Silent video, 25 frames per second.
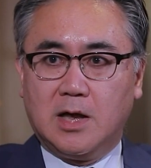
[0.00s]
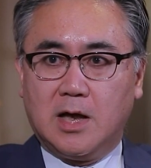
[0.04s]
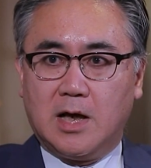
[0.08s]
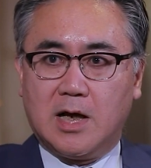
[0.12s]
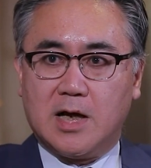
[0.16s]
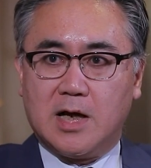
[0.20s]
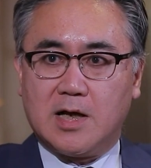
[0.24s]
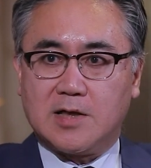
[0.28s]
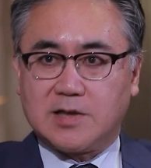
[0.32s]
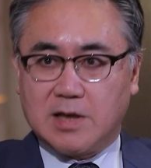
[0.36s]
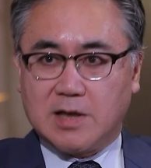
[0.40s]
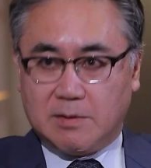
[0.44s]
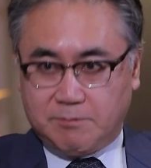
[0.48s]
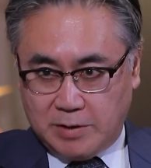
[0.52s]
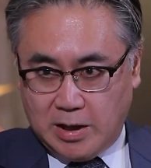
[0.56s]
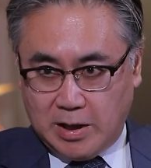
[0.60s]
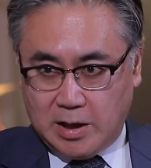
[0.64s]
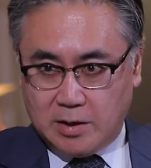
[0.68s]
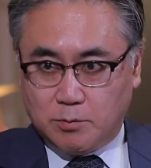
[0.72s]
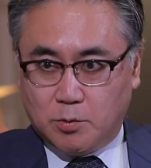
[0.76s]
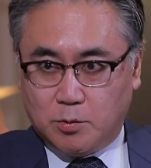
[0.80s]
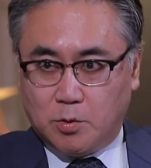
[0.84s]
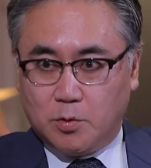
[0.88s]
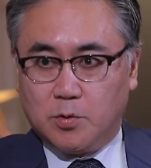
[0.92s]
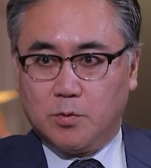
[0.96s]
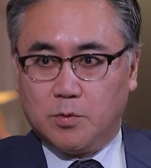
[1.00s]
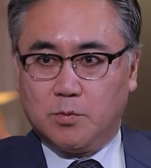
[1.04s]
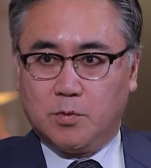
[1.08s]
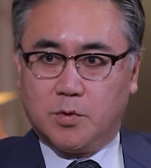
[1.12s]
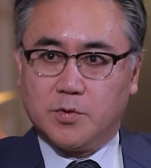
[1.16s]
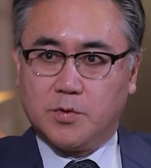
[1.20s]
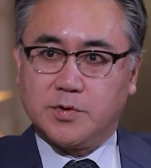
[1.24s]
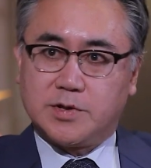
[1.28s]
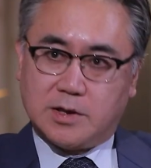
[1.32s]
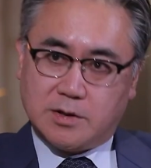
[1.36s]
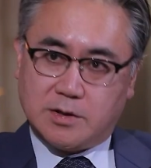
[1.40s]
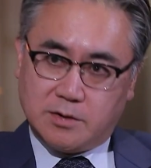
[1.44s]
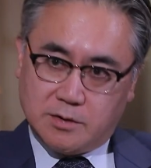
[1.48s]
uh, supply wa
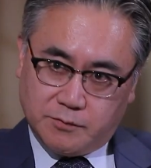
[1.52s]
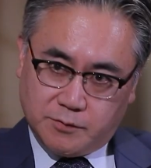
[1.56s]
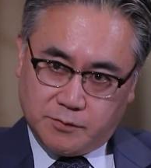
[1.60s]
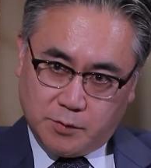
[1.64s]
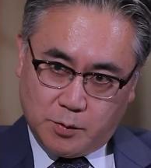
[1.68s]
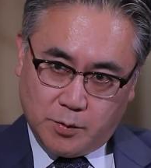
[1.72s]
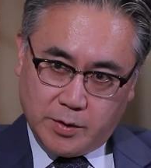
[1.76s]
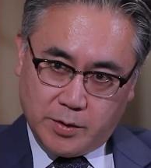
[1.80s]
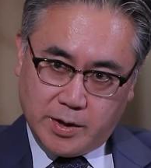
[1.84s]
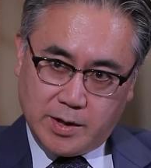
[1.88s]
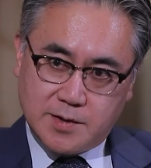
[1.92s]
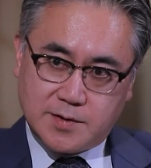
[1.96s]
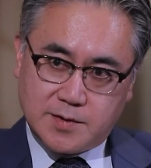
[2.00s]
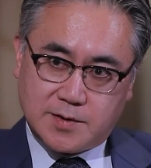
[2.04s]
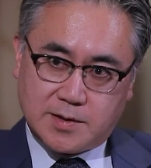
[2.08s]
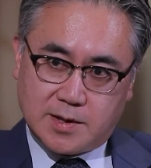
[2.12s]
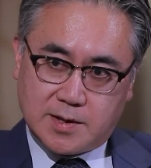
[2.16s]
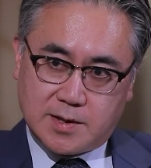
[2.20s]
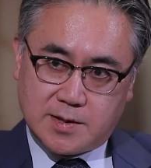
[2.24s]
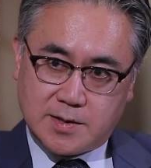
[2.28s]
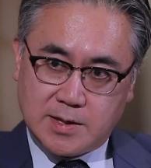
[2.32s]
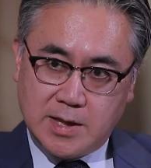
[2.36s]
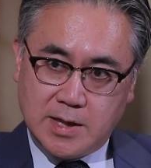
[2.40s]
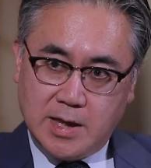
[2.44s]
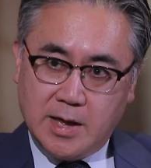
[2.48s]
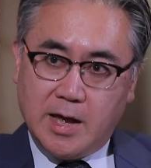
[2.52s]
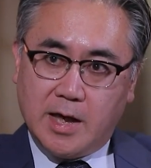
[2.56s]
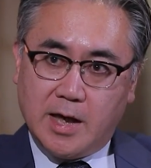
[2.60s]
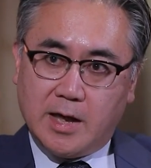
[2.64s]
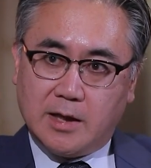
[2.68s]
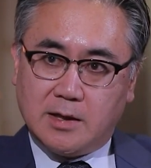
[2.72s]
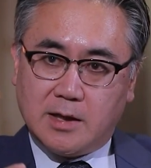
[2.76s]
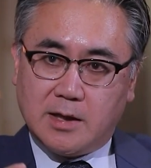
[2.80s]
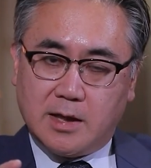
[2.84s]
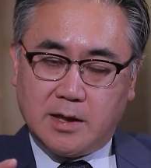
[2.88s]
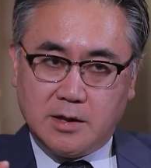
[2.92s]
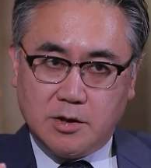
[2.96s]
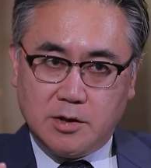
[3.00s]
water, you know, for instance.
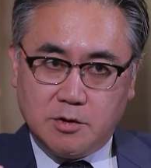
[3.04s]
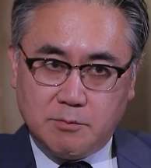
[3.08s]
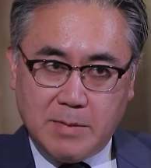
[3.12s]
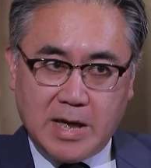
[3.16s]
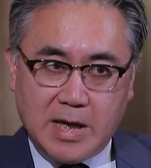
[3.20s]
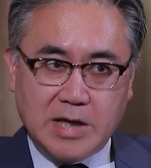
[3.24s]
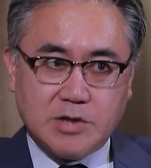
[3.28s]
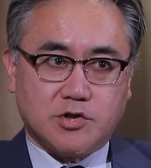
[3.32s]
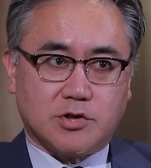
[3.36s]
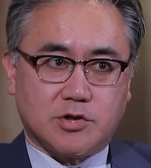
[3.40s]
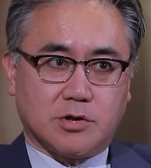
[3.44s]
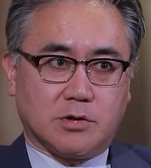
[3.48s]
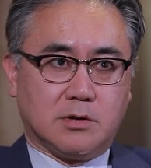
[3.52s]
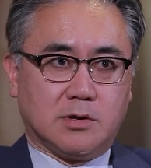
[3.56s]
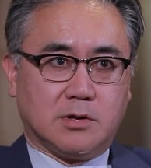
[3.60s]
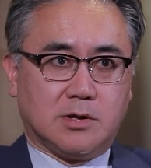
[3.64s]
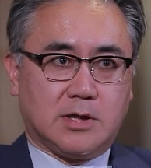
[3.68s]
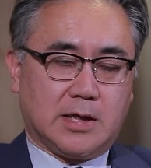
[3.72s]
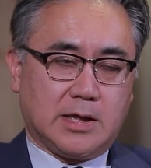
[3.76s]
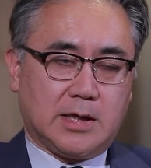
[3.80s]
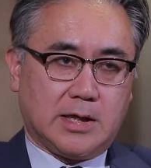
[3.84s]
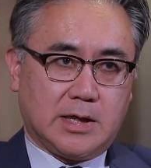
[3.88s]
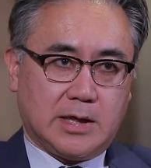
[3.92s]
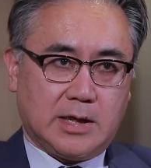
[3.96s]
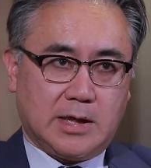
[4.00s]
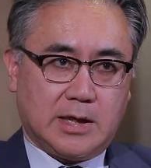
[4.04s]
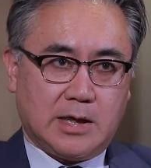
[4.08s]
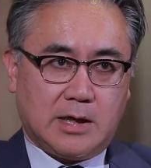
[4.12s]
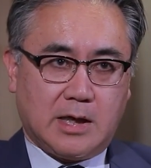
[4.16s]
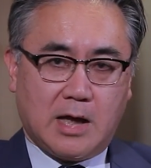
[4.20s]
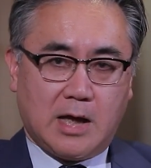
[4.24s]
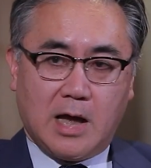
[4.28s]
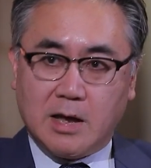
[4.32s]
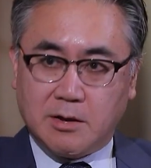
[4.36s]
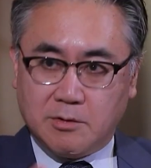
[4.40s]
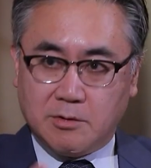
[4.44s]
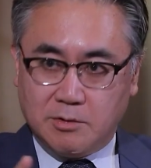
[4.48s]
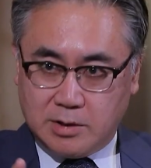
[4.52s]
And uh, you mentioned uh, uh,
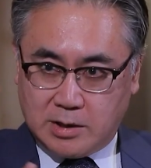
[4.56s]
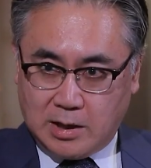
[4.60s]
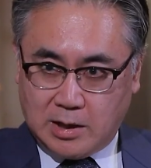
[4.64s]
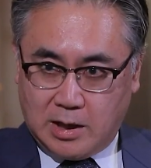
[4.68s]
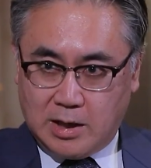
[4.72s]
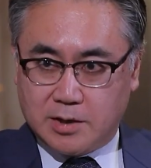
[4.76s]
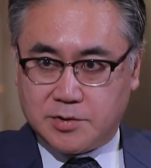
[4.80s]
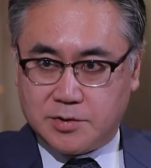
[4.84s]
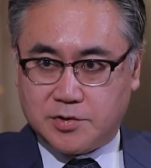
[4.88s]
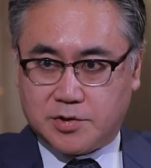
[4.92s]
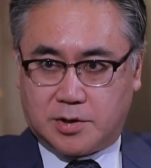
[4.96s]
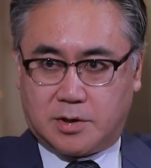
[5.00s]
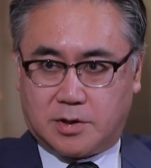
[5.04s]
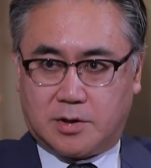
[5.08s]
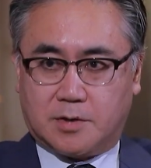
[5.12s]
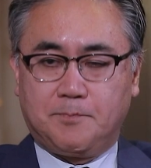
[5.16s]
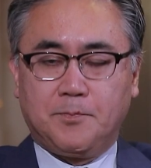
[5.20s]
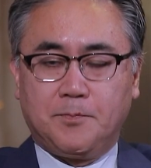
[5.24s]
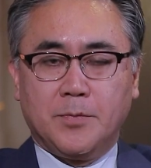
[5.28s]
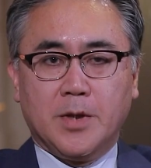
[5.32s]
agriculture.